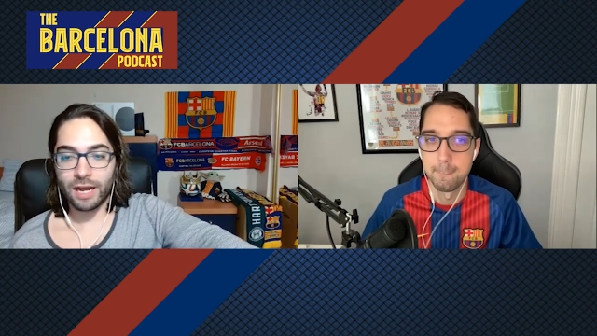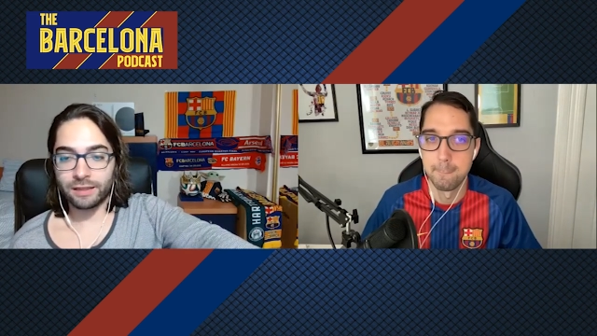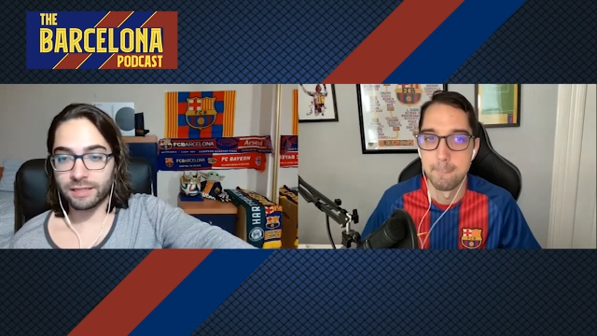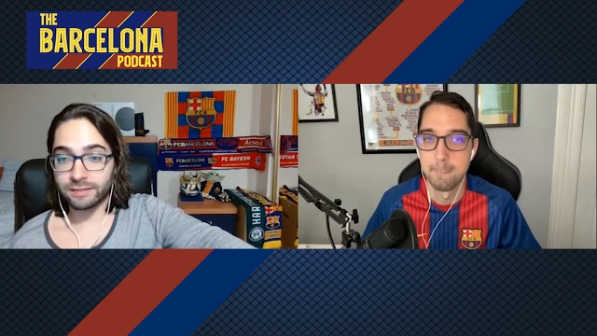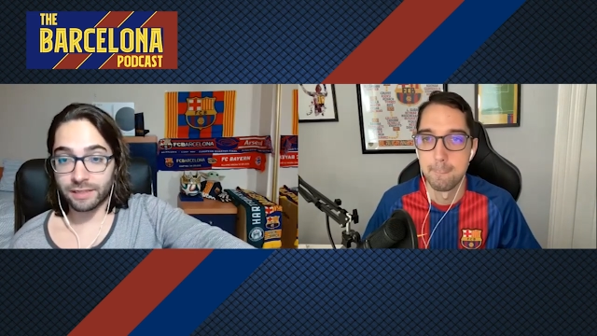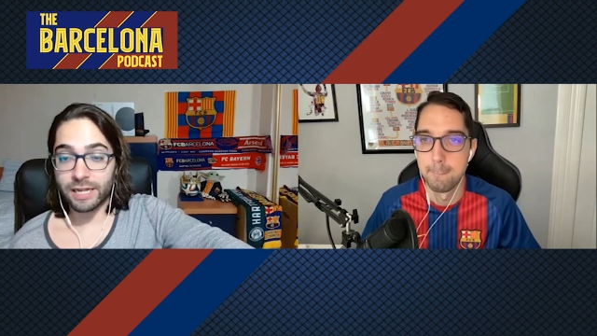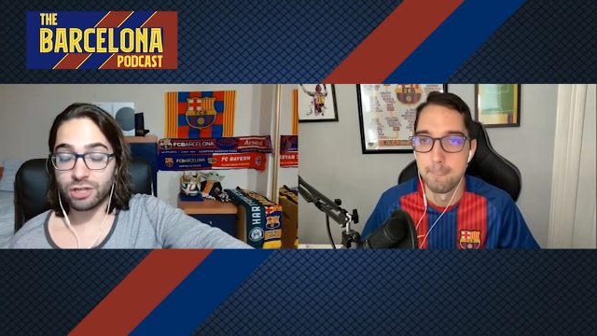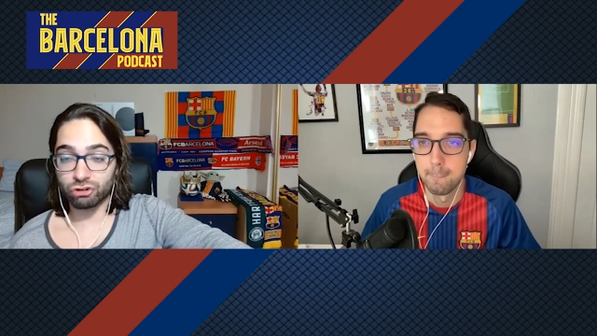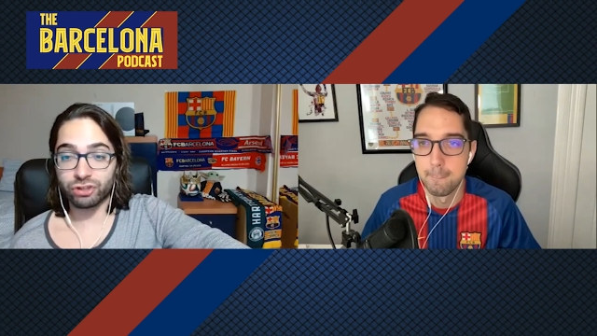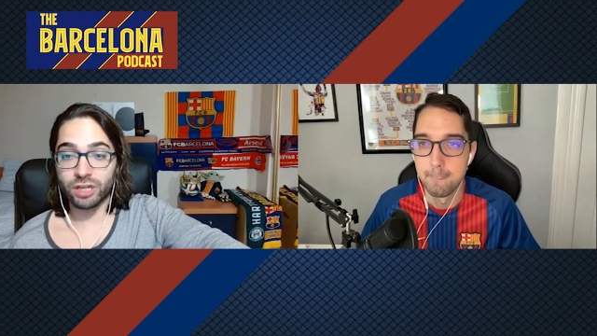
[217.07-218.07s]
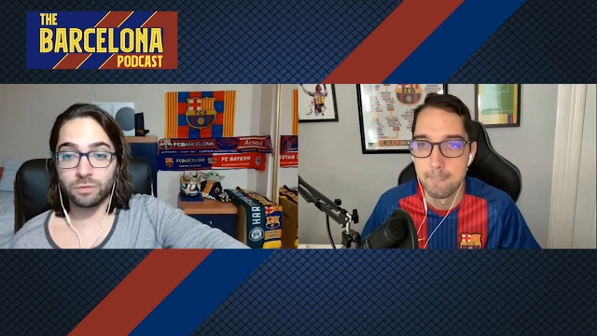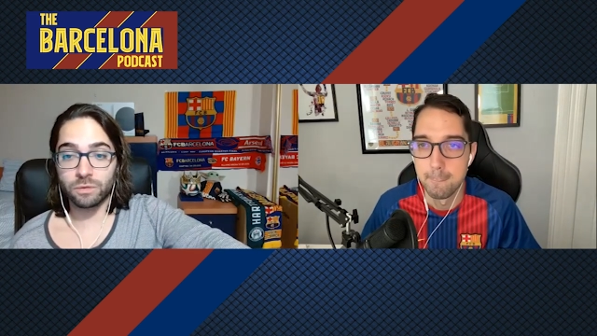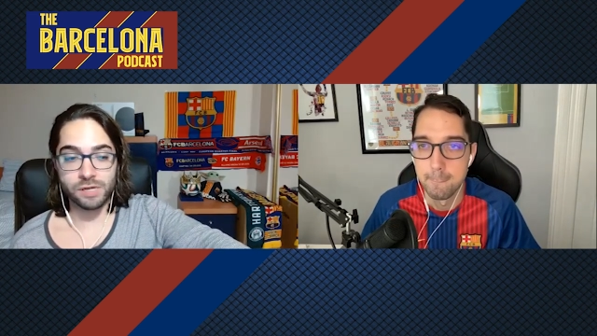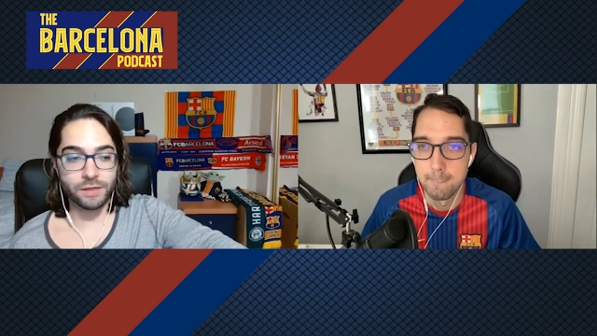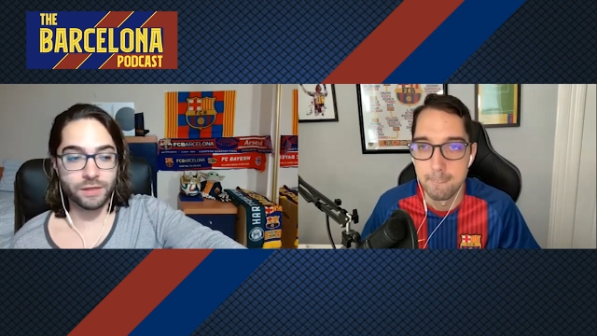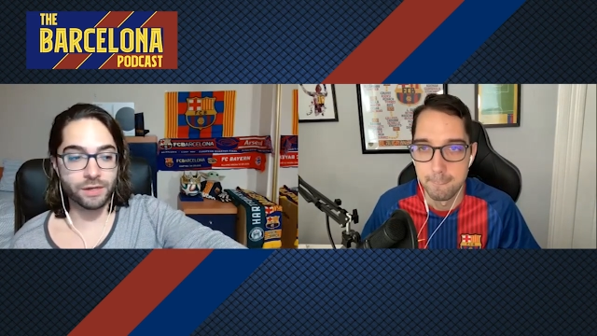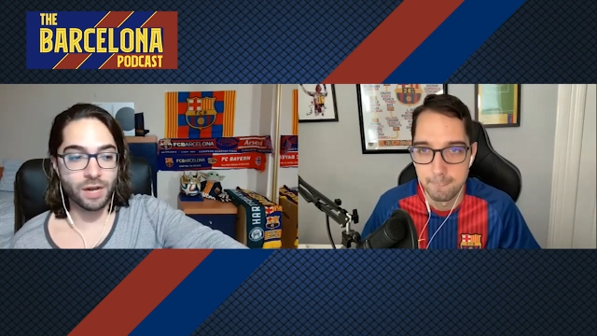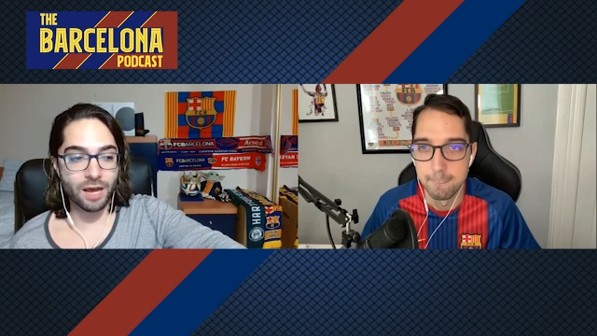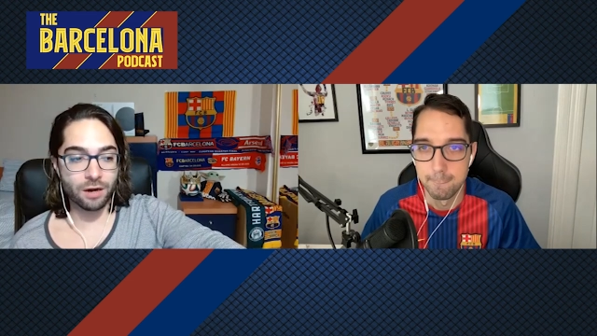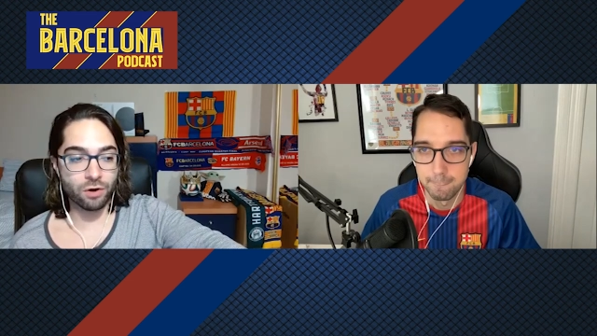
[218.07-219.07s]
Speaker 1: I think Sergiño Dest will get the
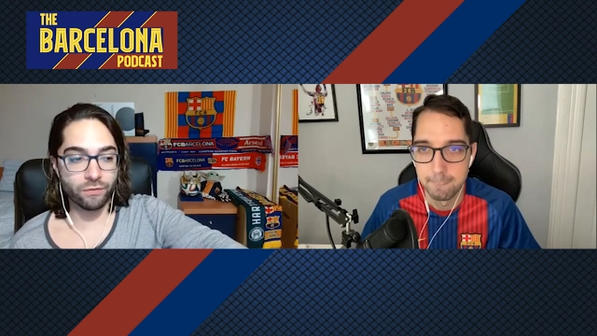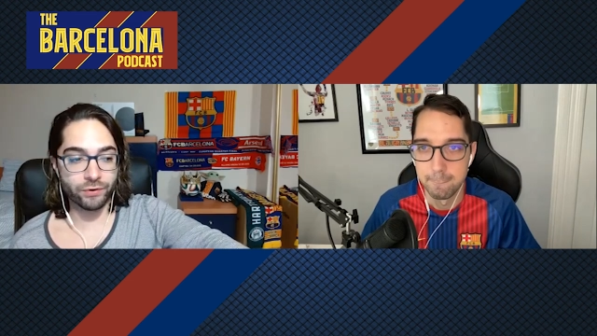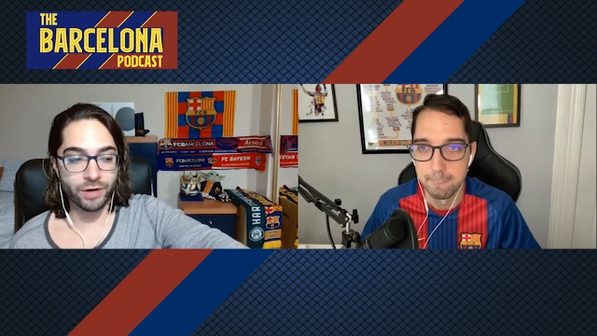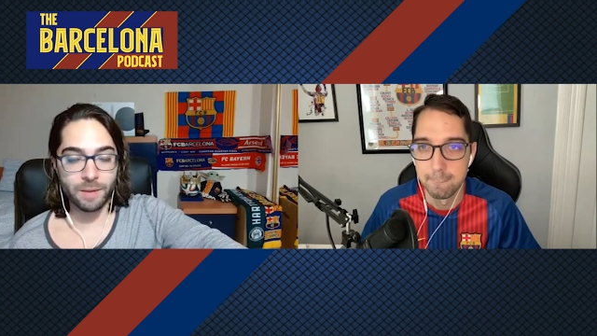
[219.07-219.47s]
nod over